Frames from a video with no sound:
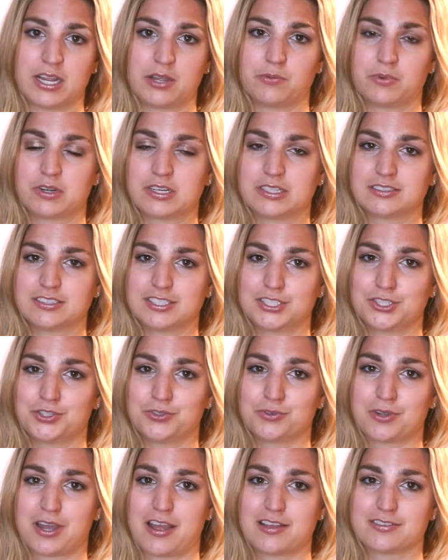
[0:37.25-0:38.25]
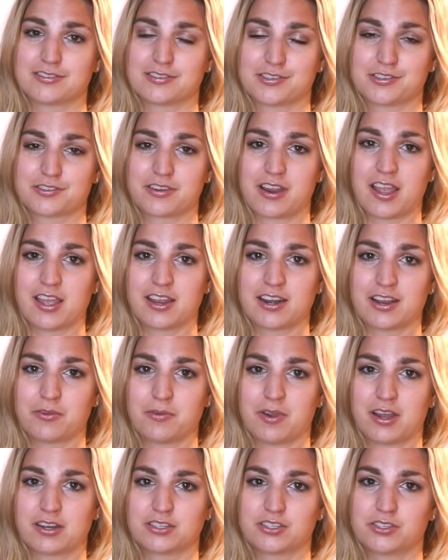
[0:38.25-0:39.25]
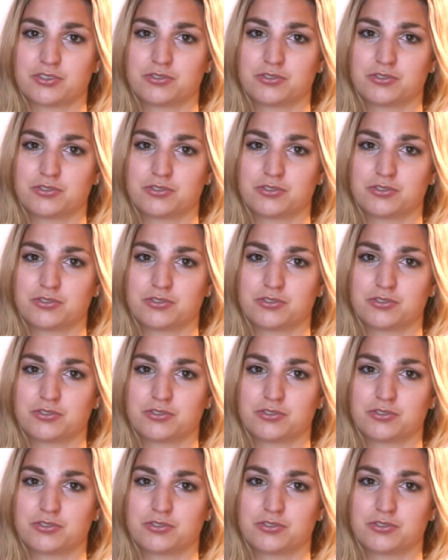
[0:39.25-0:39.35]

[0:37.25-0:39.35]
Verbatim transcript: I wouldn't lead you guys astray, and I want